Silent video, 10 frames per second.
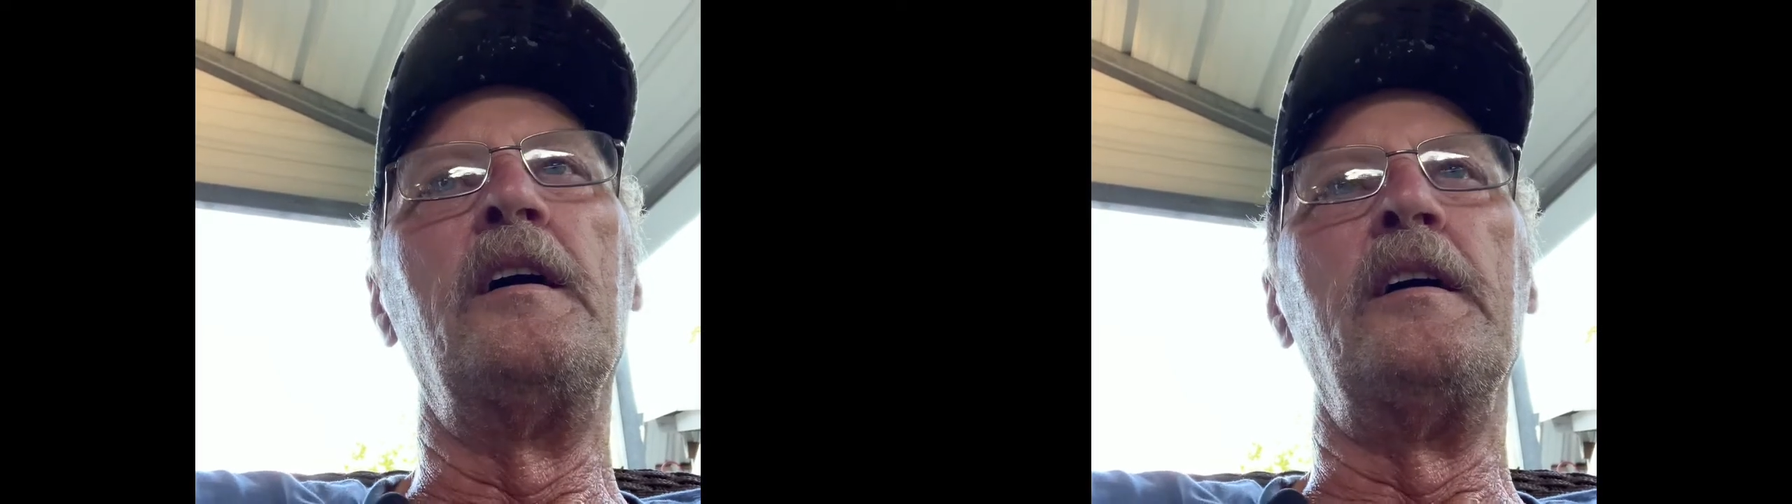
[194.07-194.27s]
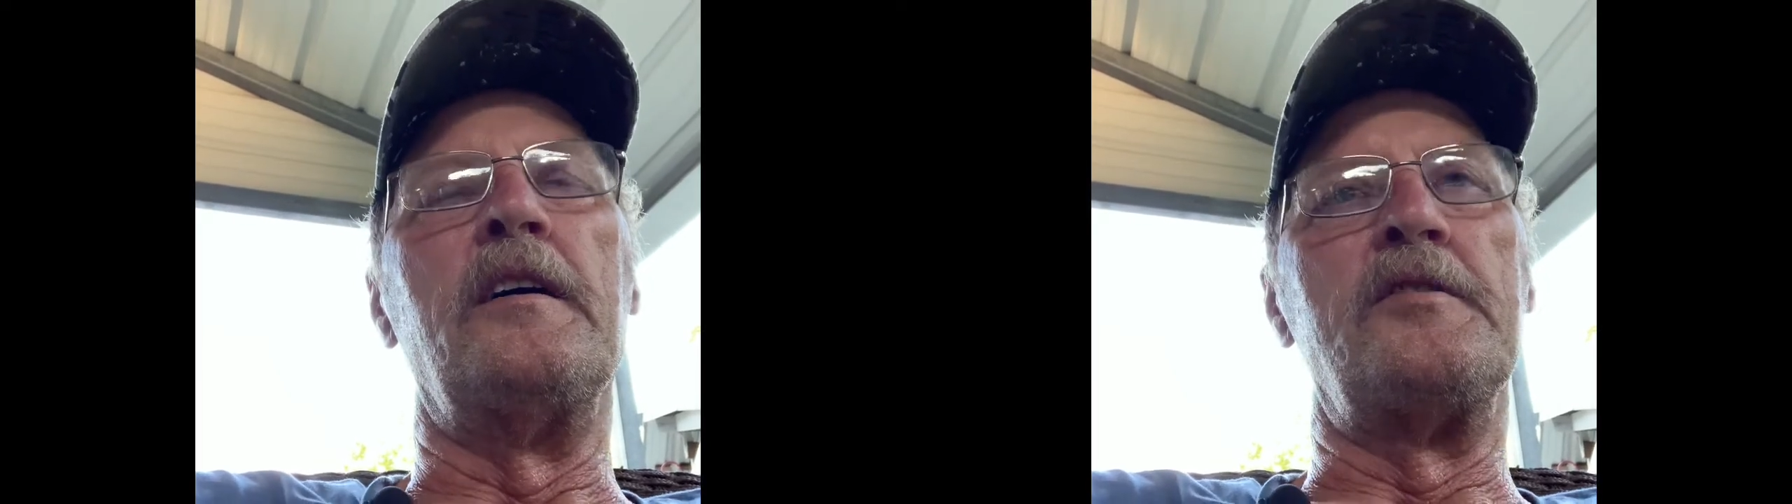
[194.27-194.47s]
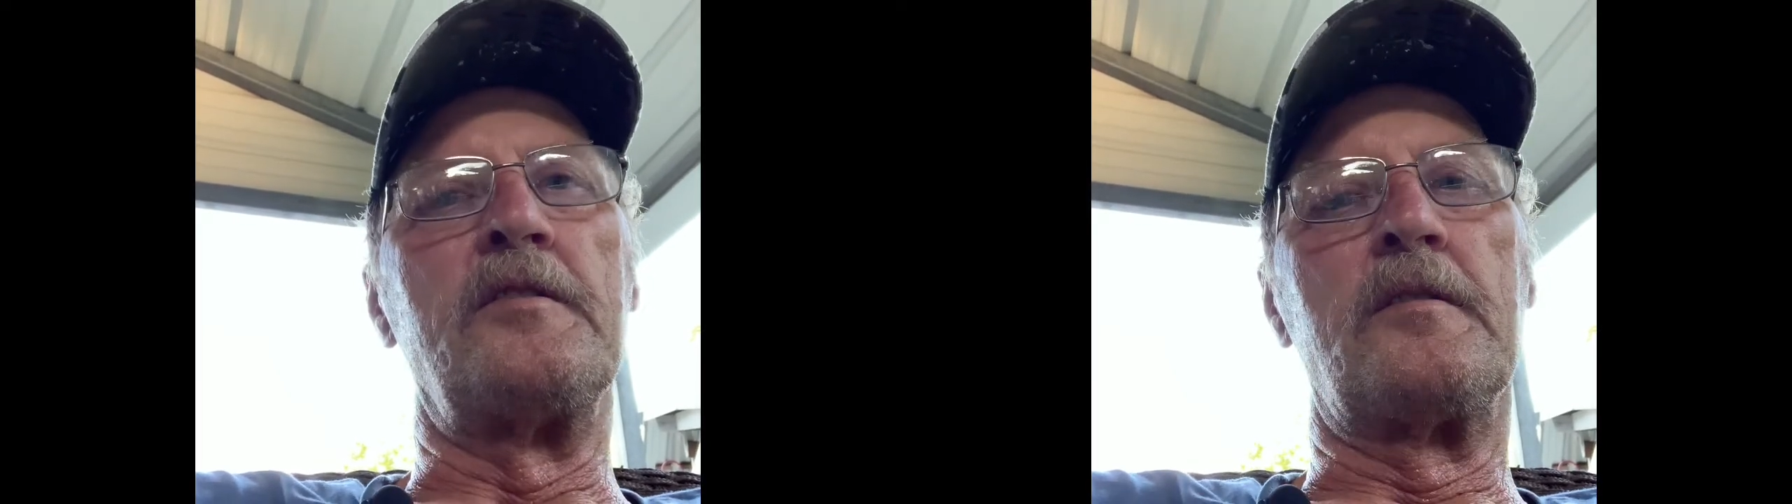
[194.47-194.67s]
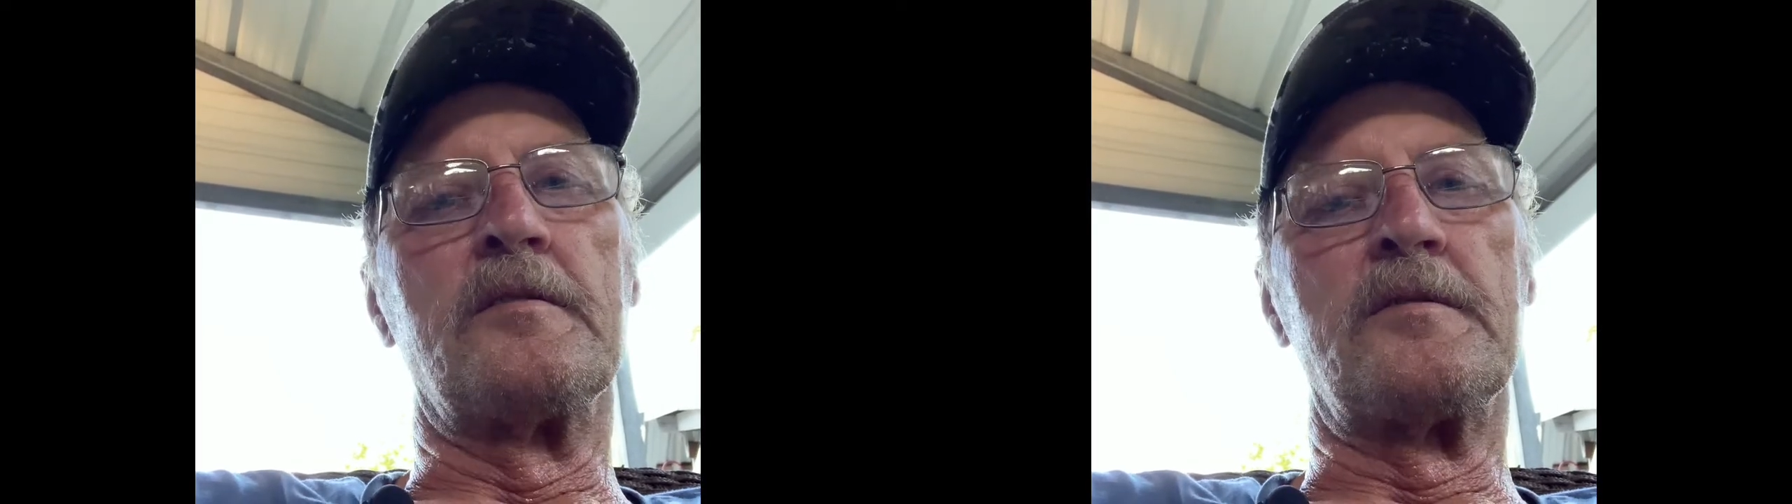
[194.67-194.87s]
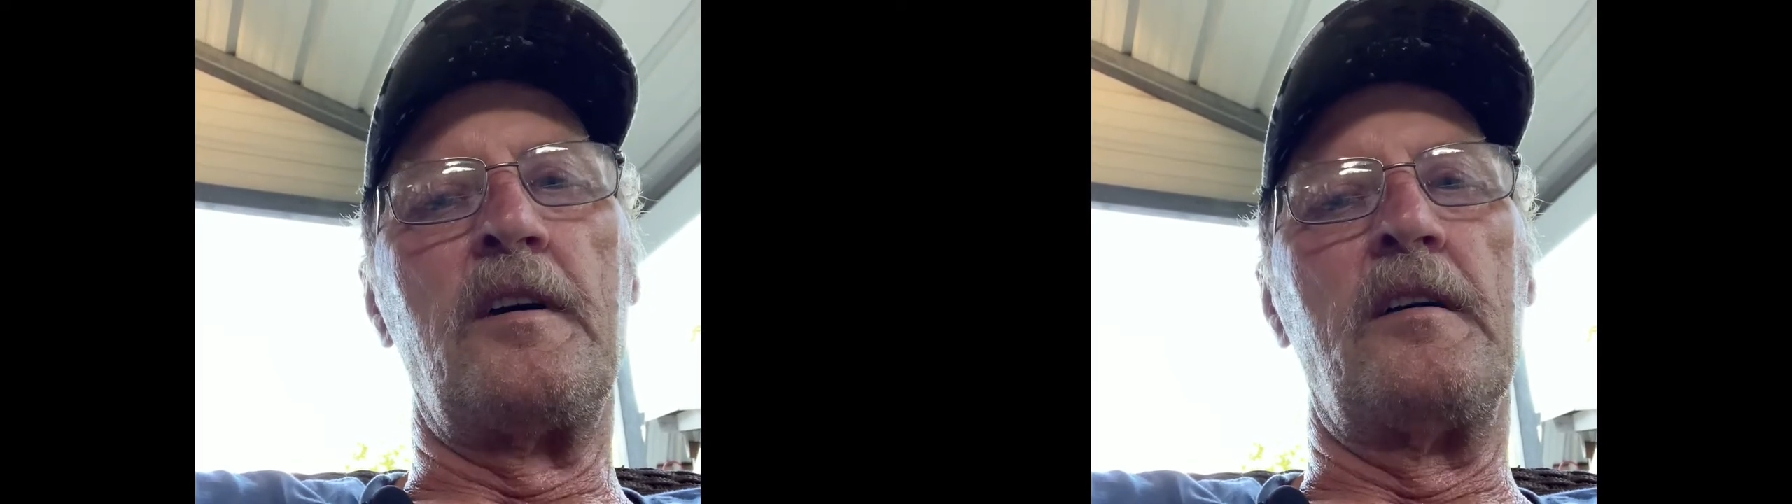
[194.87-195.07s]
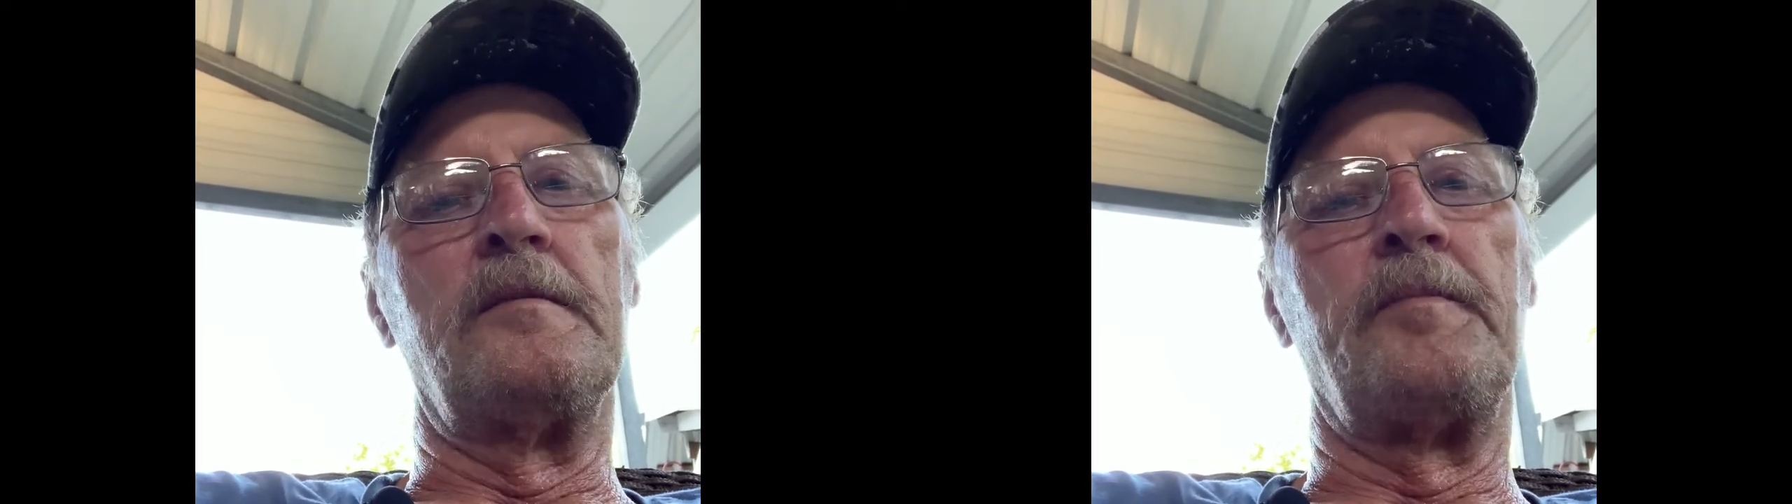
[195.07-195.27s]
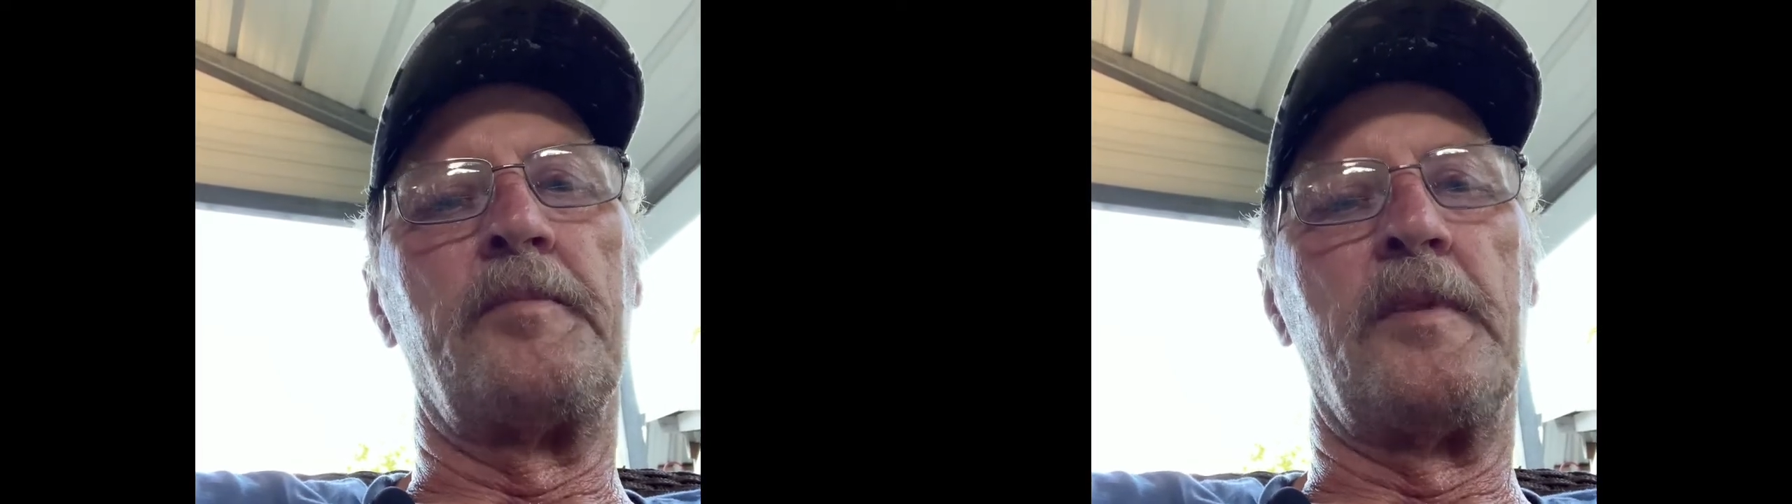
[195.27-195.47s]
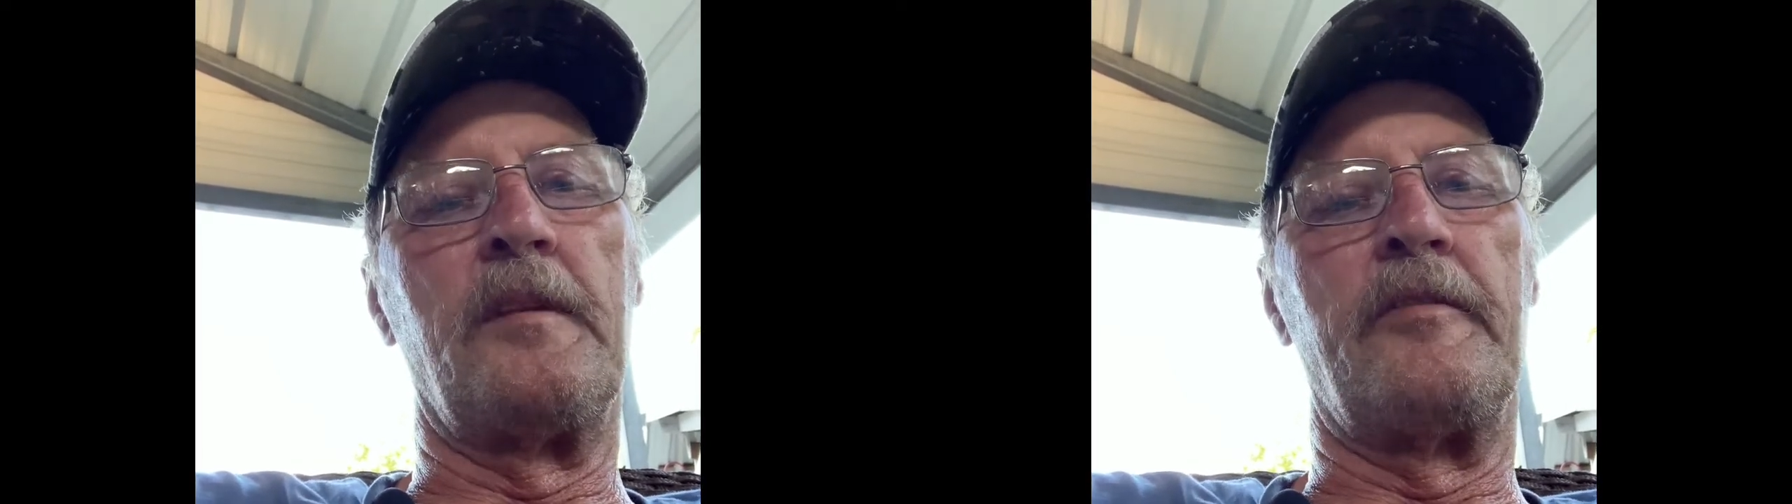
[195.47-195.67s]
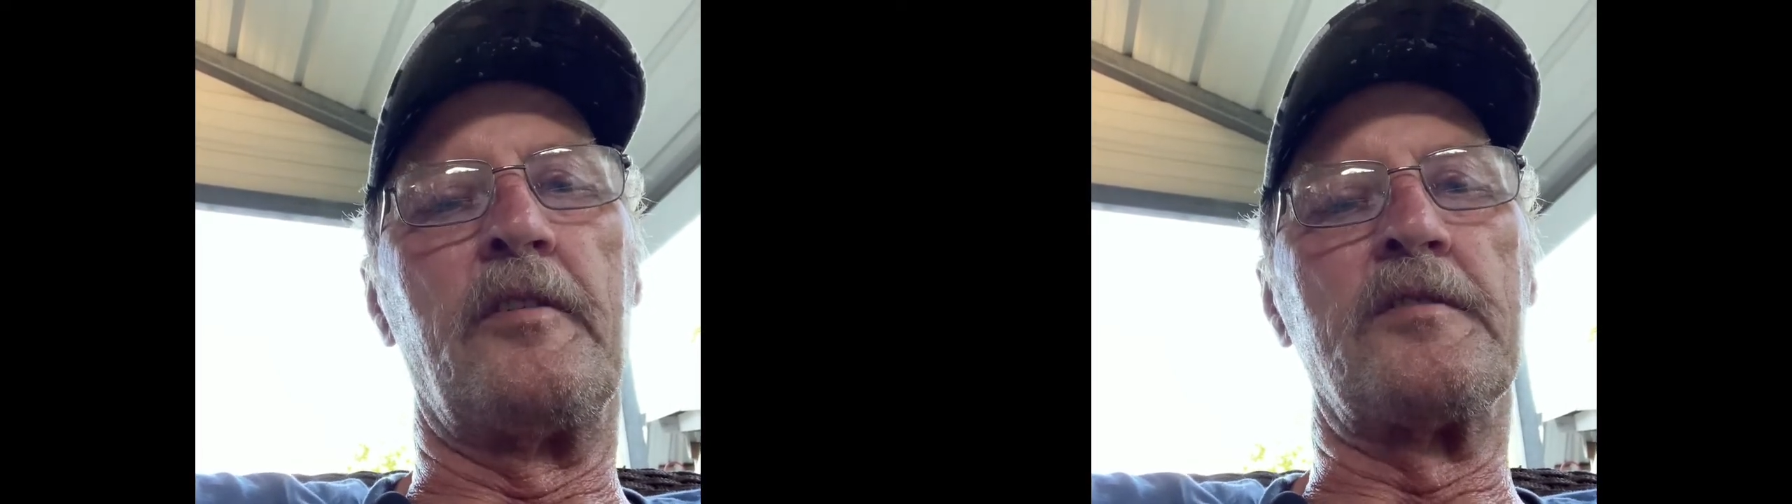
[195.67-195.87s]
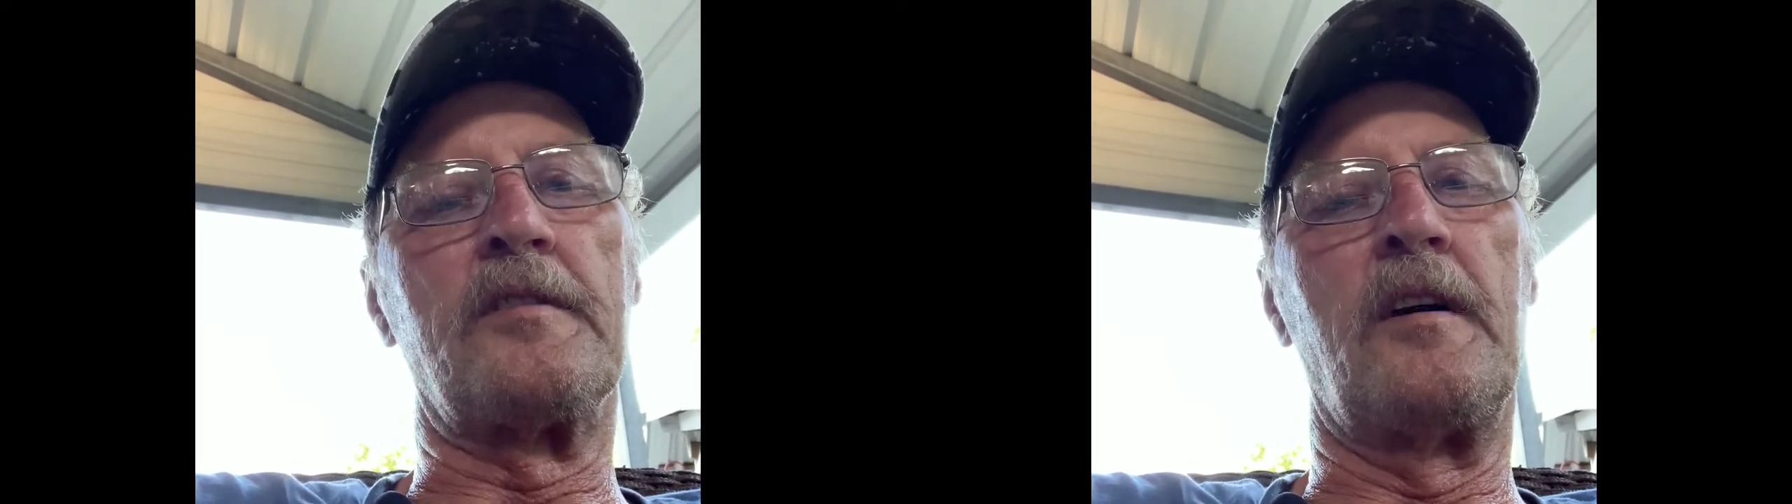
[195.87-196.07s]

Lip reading: Engine goes down. First